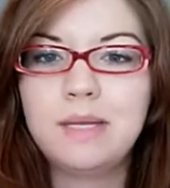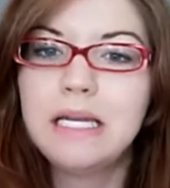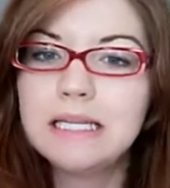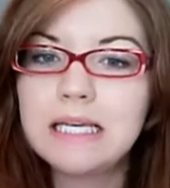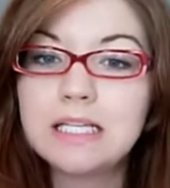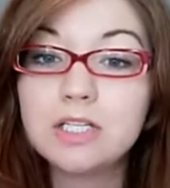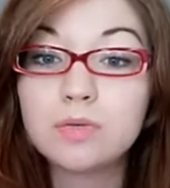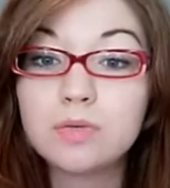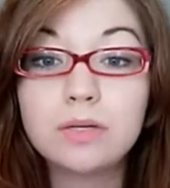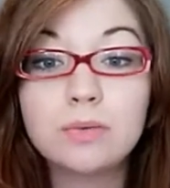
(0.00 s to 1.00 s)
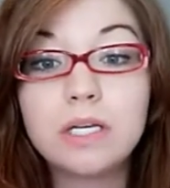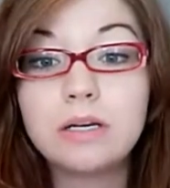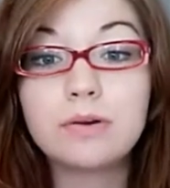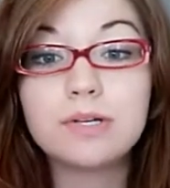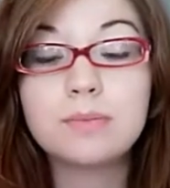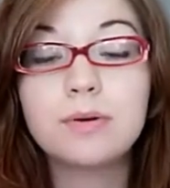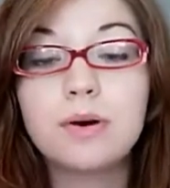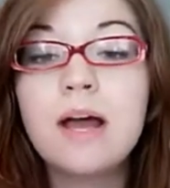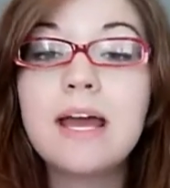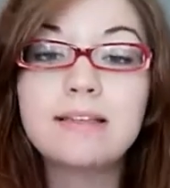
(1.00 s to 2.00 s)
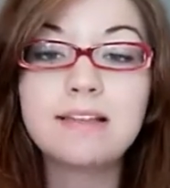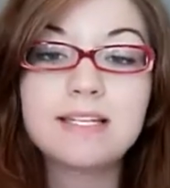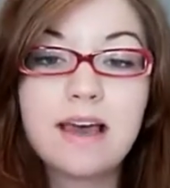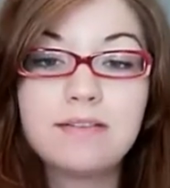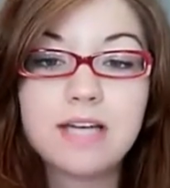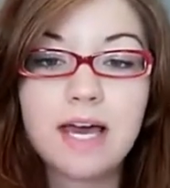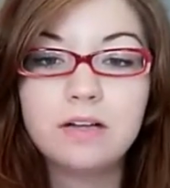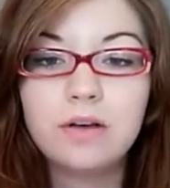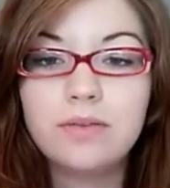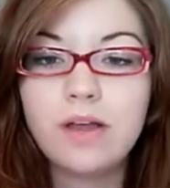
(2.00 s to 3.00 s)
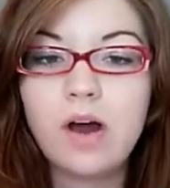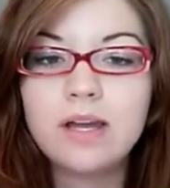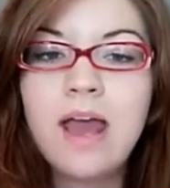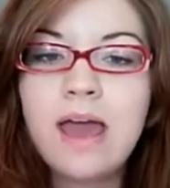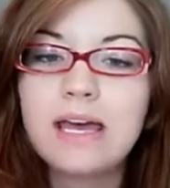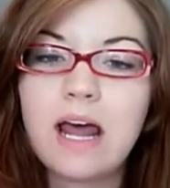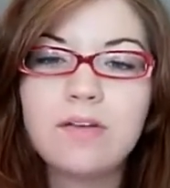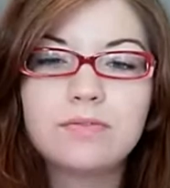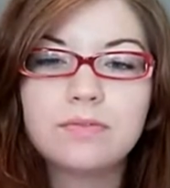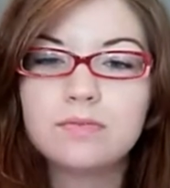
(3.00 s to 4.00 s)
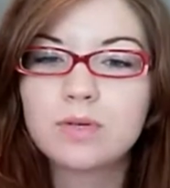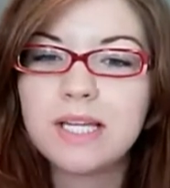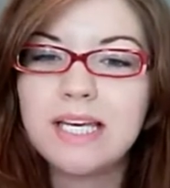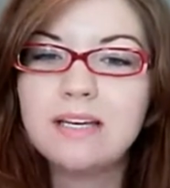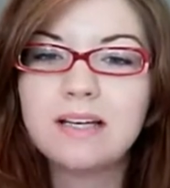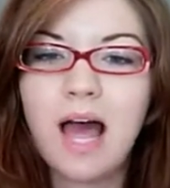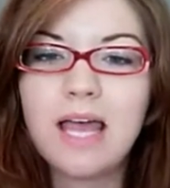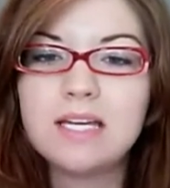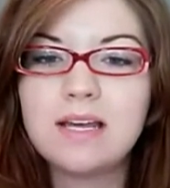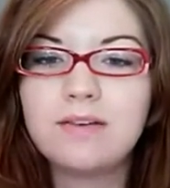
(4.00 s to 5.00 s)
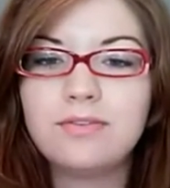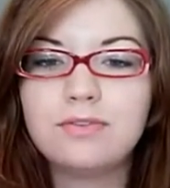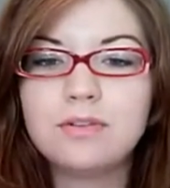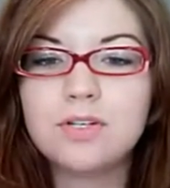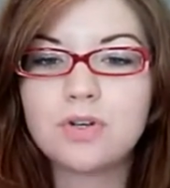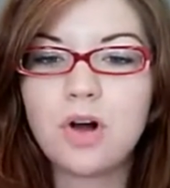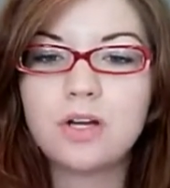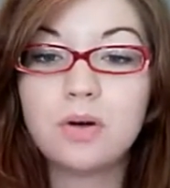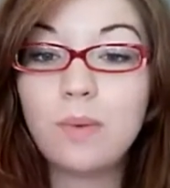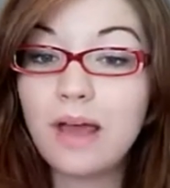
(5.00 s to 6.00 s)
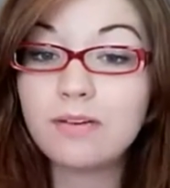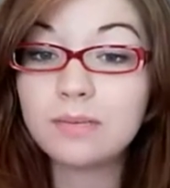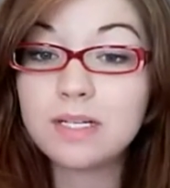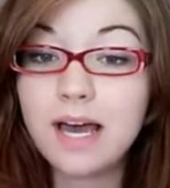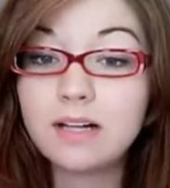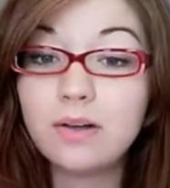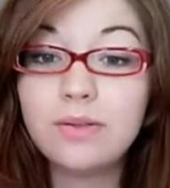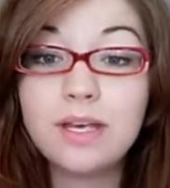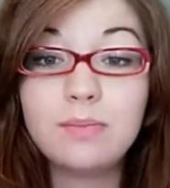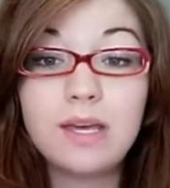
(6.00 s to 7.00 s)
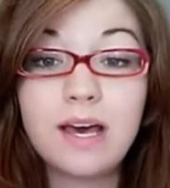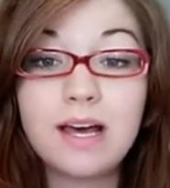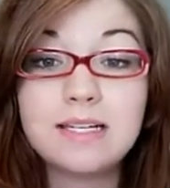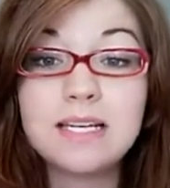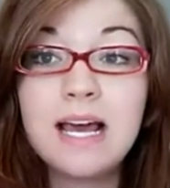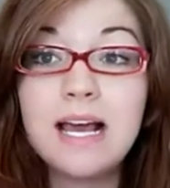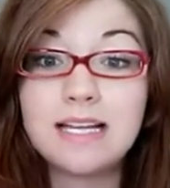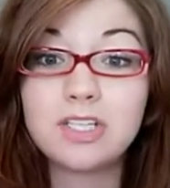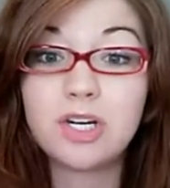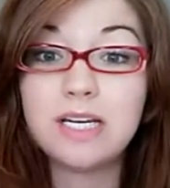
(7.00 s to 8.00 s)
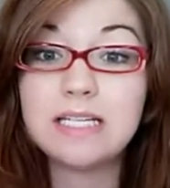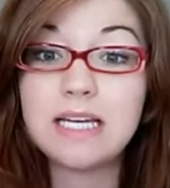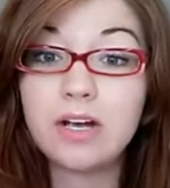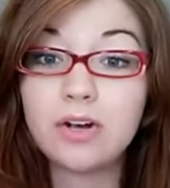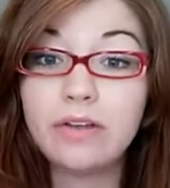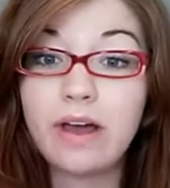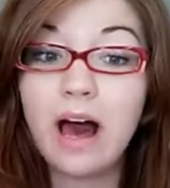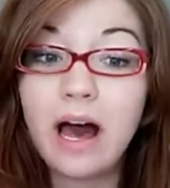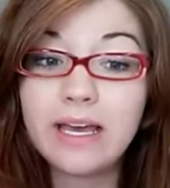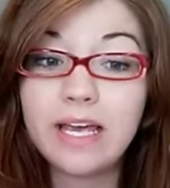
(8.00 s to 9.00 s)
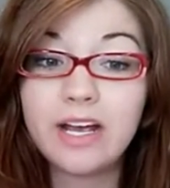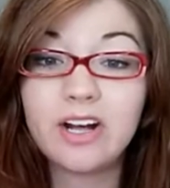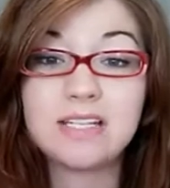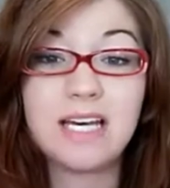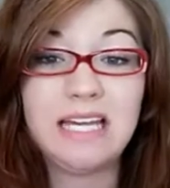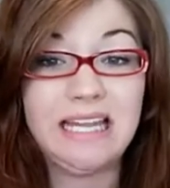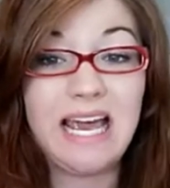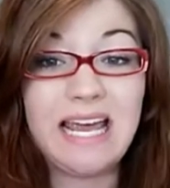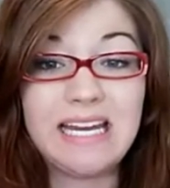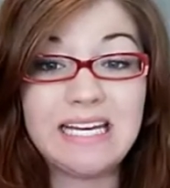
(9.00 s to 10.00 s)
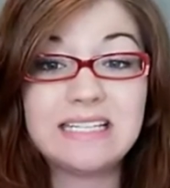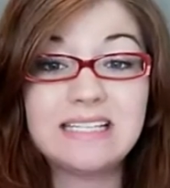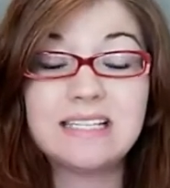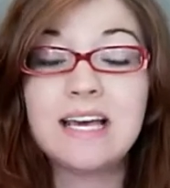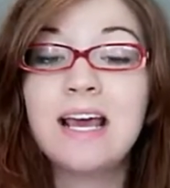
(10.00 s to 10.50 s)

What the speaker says: anything that's really noticeable unless I have tight clothing on. And I've really kind of drawn away from the tight clothing because it's starting to get really hot here. It's like in the 80s,